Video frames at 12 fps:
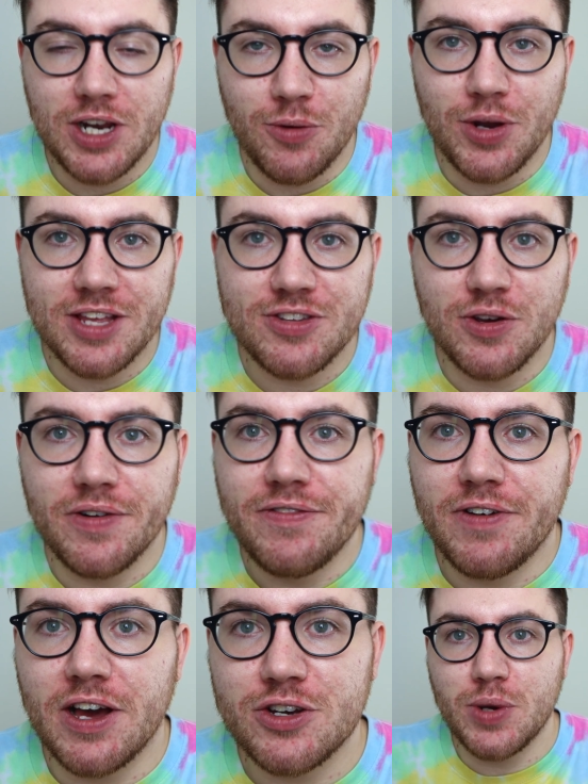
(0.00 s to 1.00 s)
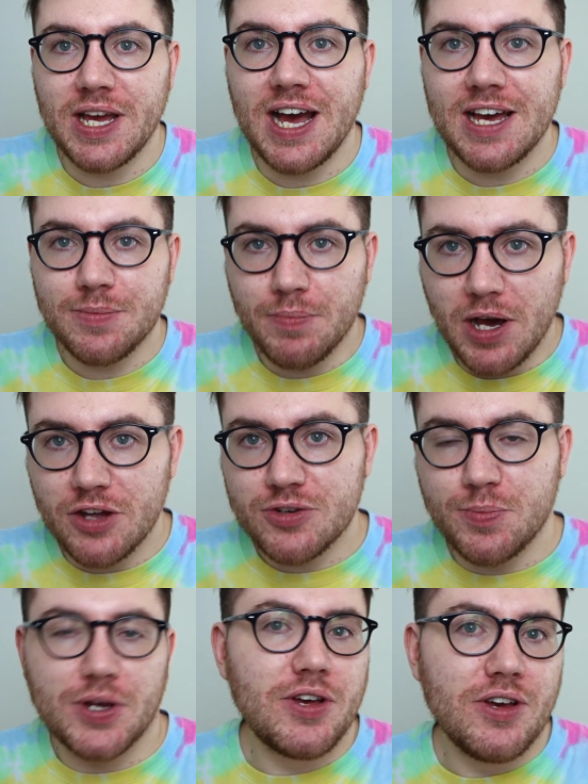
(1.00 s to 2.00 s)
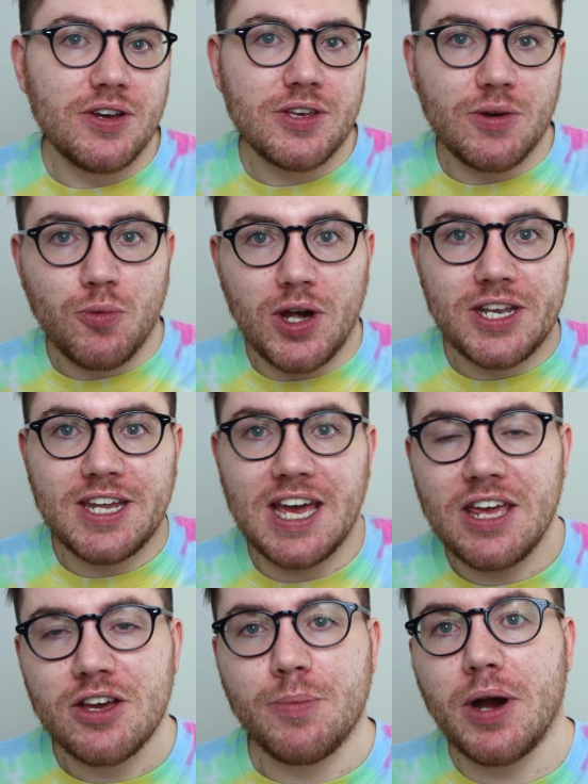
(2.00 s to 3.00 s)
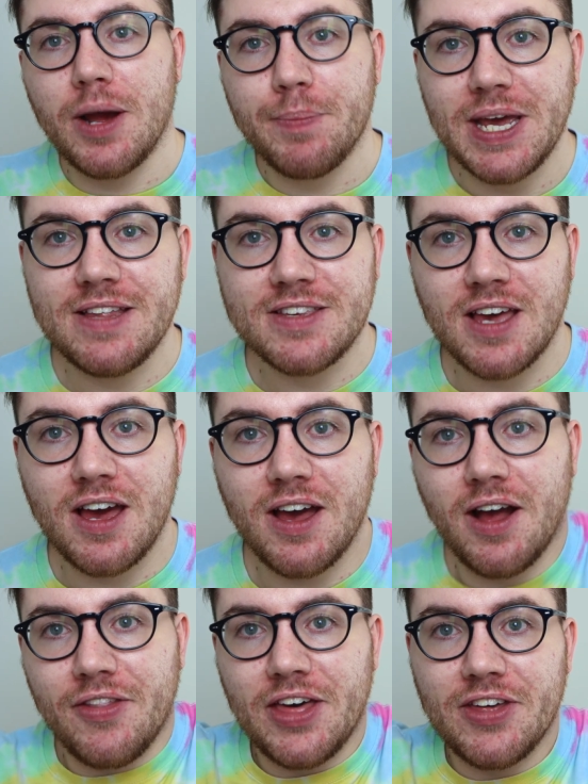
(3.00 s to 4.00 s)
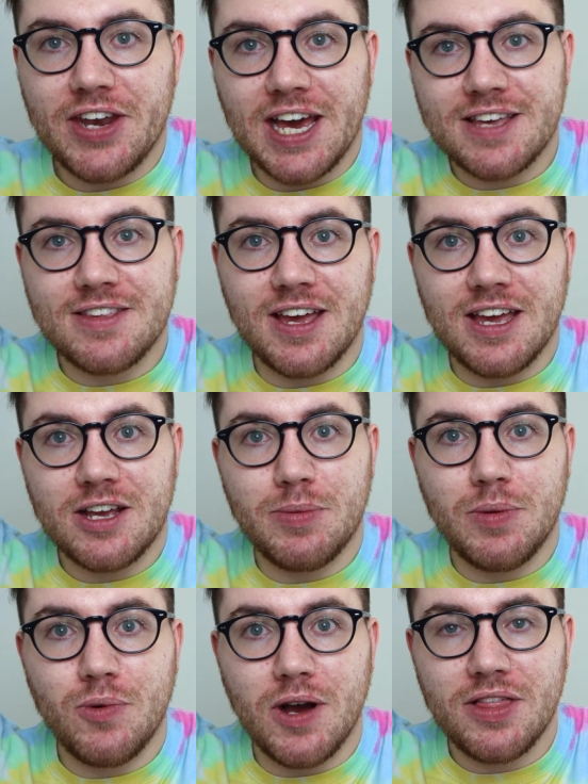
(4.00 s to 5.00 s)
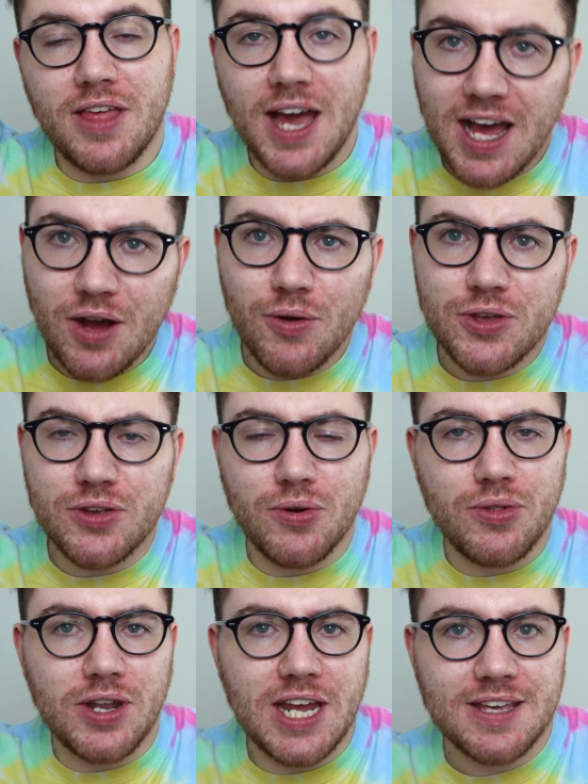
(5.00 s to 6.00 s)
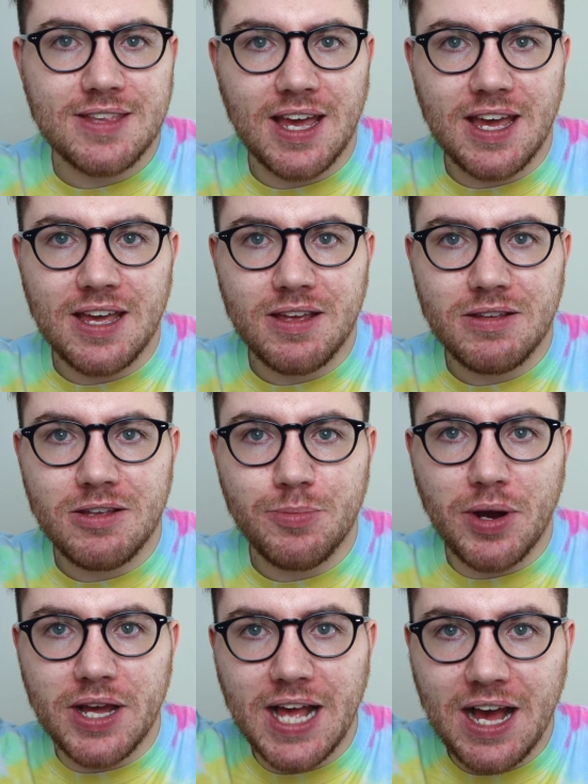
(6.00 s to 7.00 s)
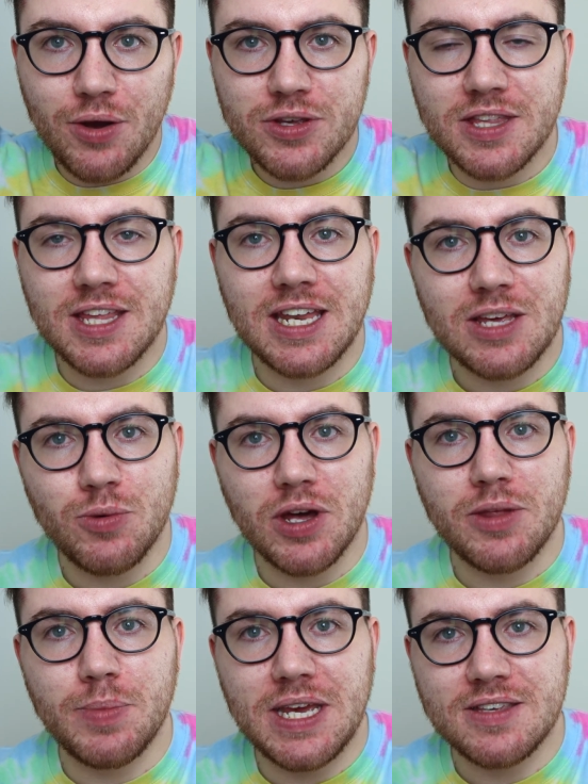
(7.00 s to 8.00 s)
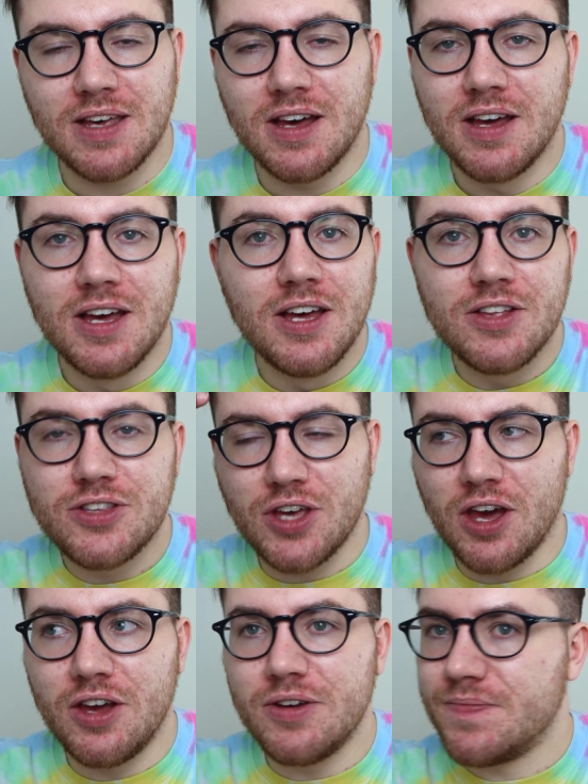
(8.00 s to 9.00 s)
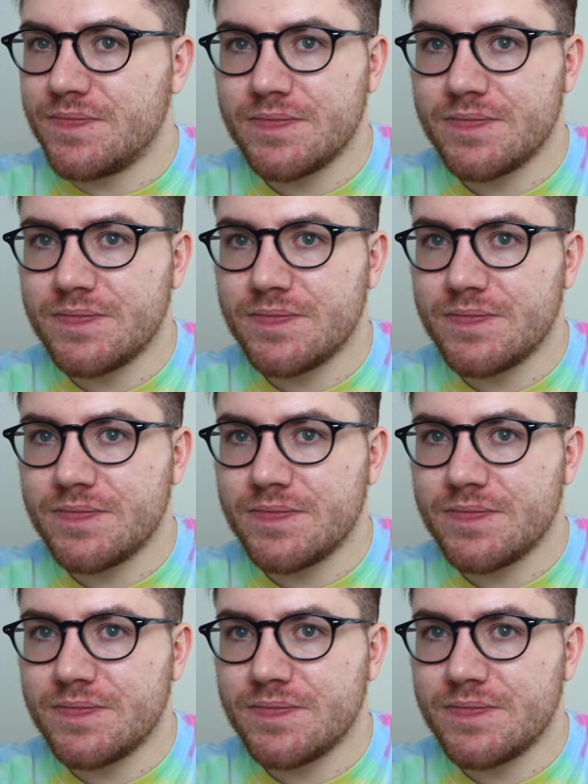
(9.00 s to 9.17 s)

don't want it to fluctuate as much, because one day you could buy a pizza and then the next day it could be worth your house, or the next day you buy a house and then it's worth a pizza. So